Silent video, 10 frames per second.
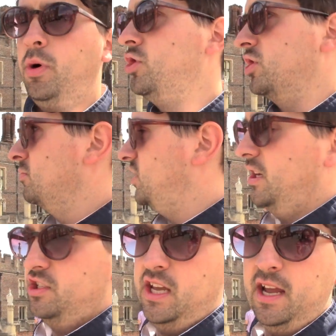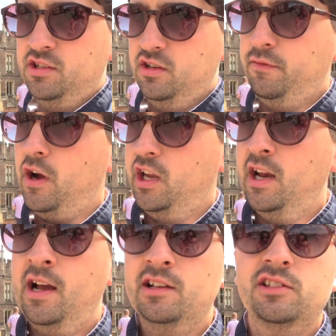purchase some tickets to get into the
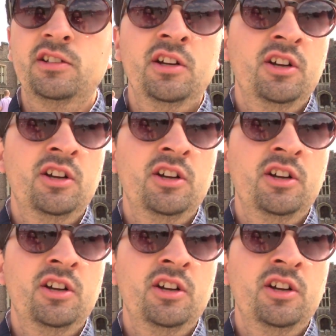fucking ass.